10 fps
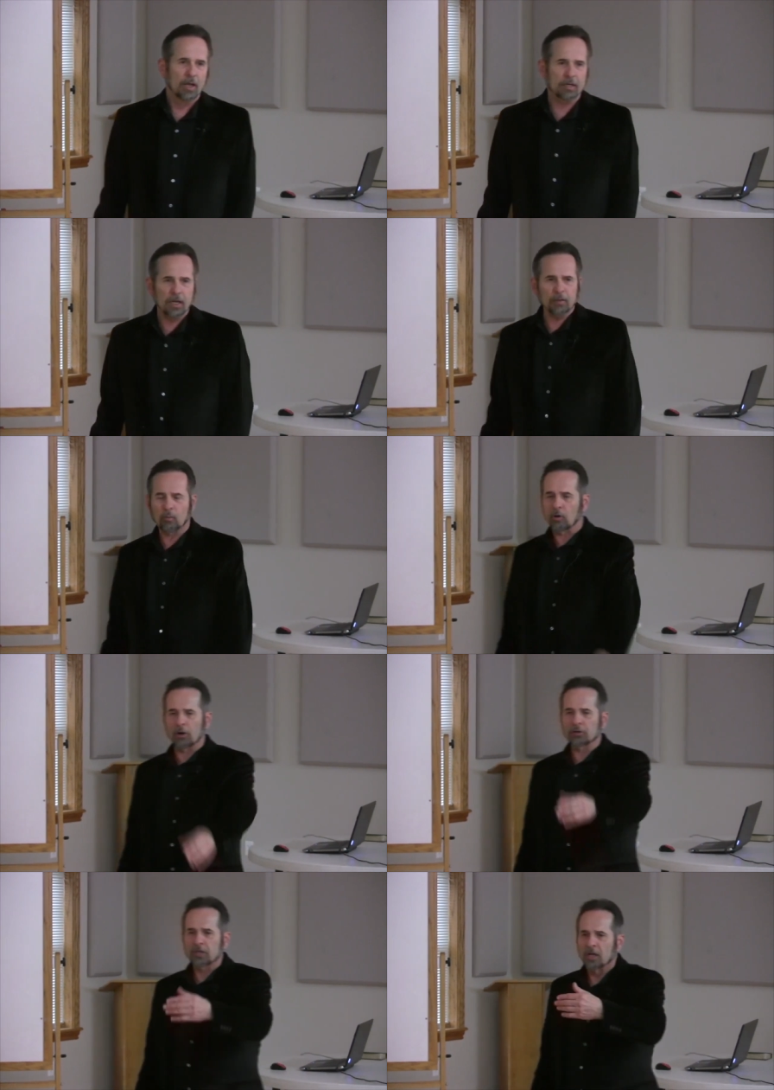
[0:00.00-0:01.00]
In other
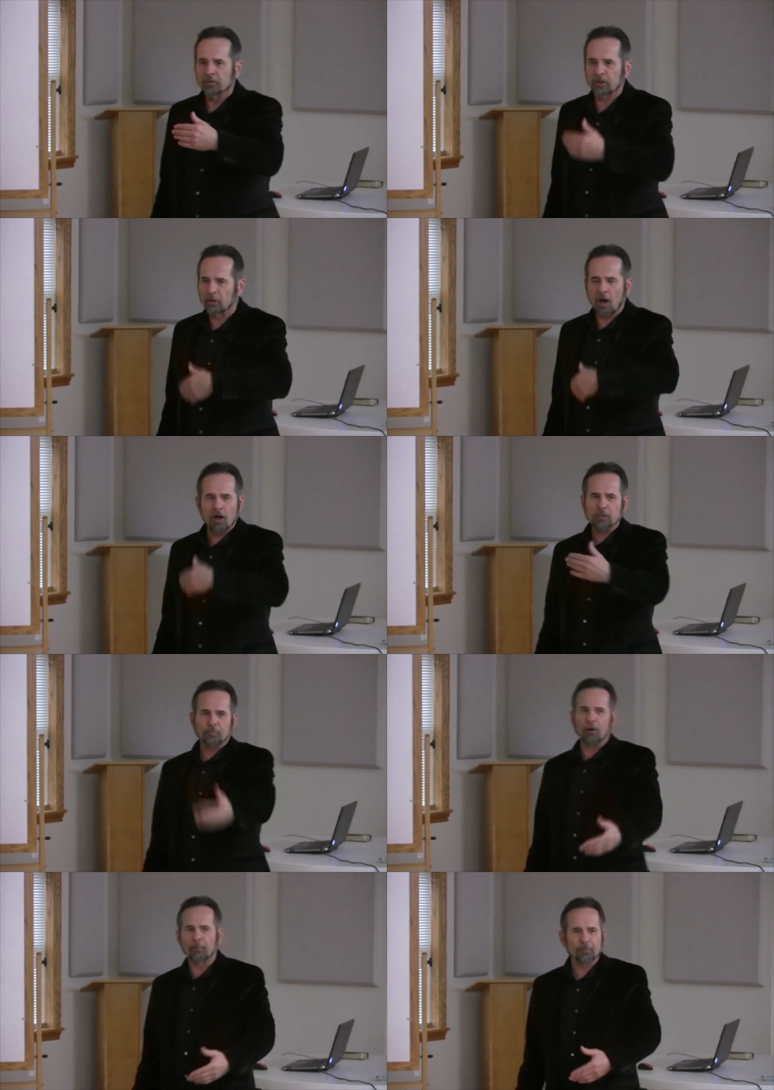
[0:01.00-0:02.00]
words, the law's
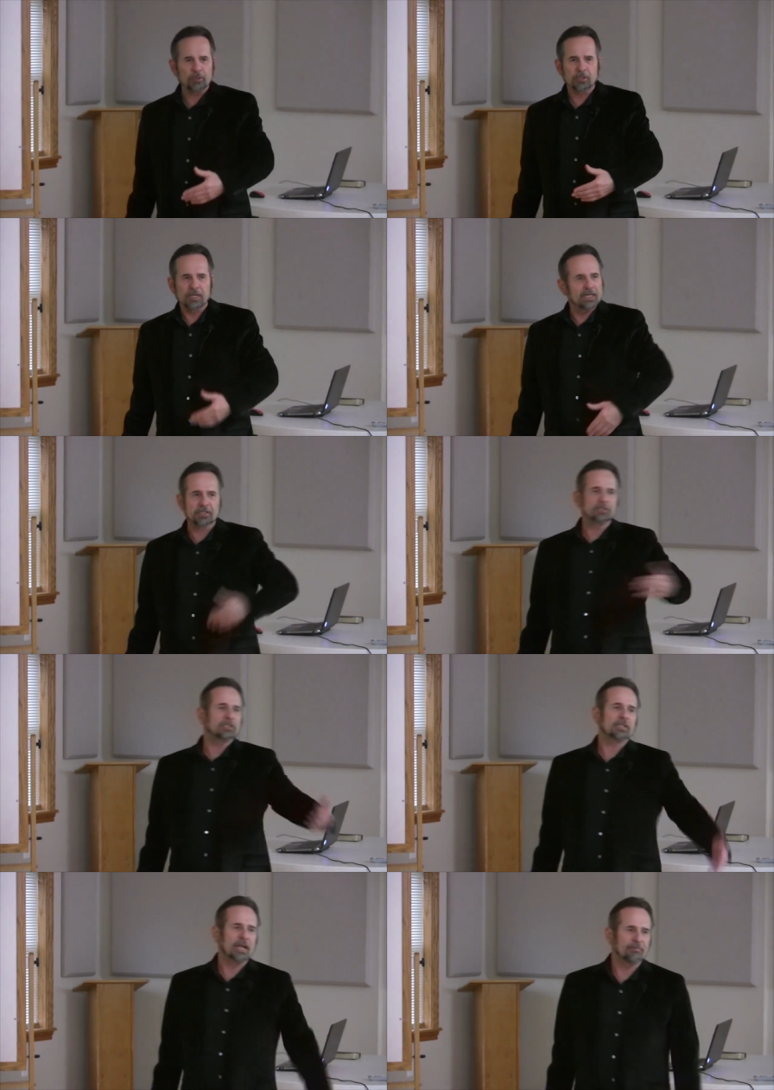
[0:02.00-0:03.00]
purpose isn't
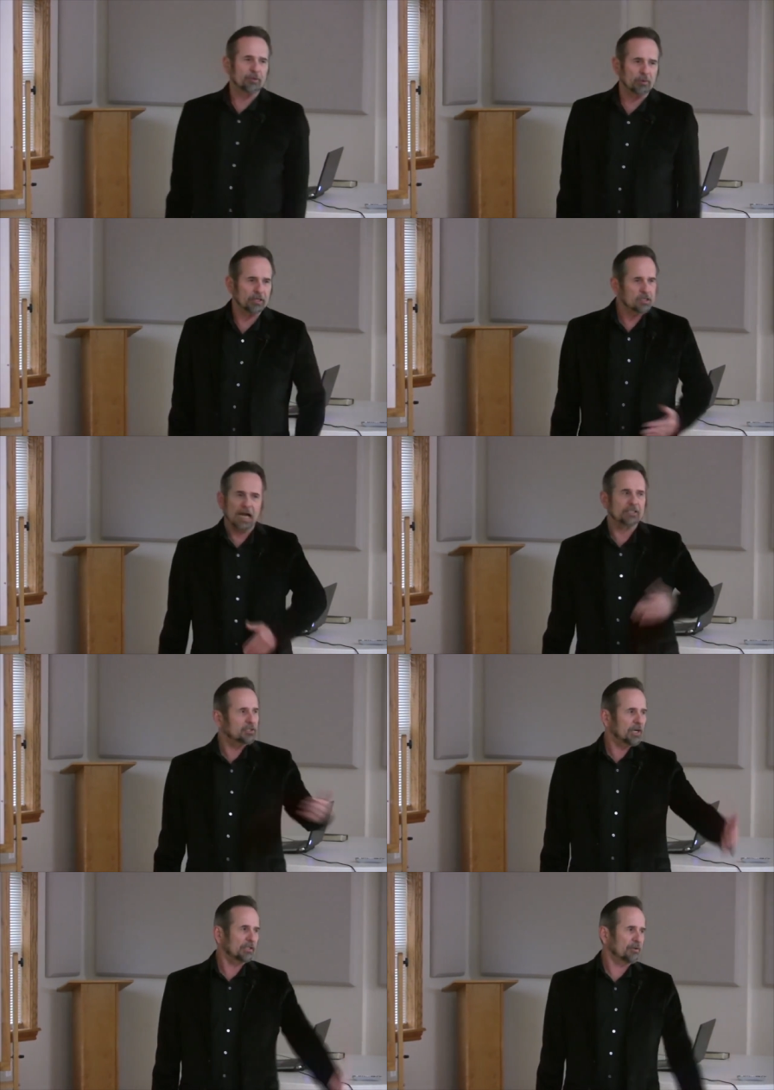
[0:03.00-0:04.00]
to save you. It's not to
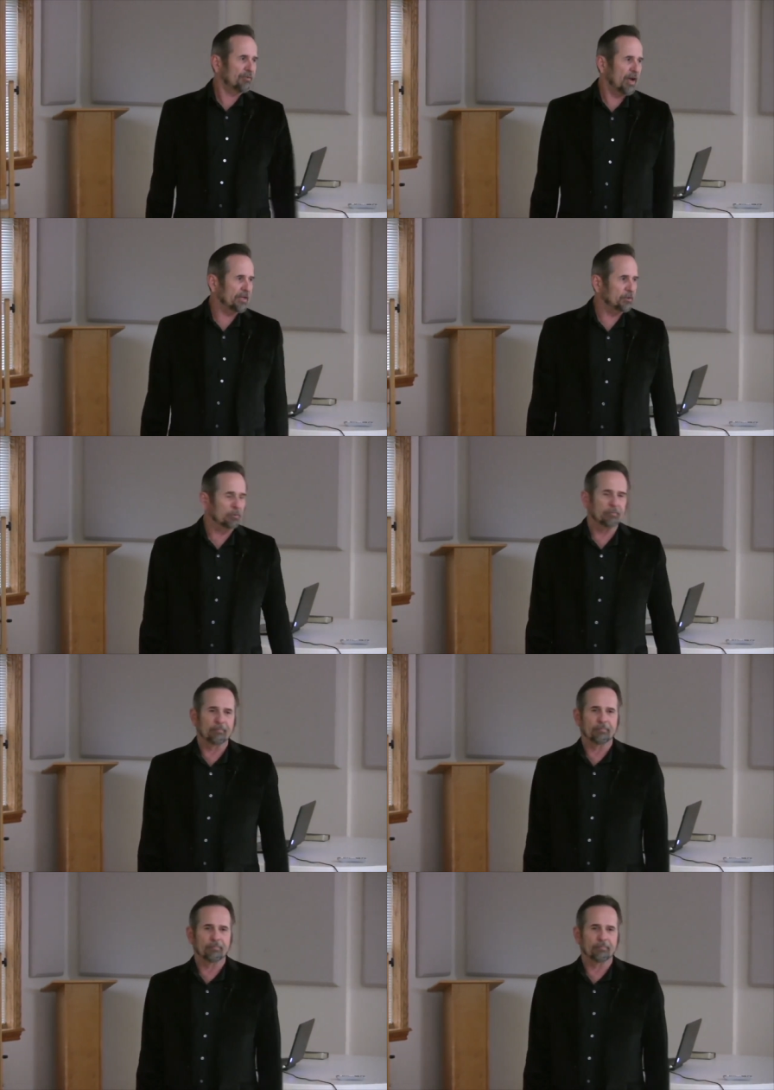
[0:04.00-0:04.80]
justify you.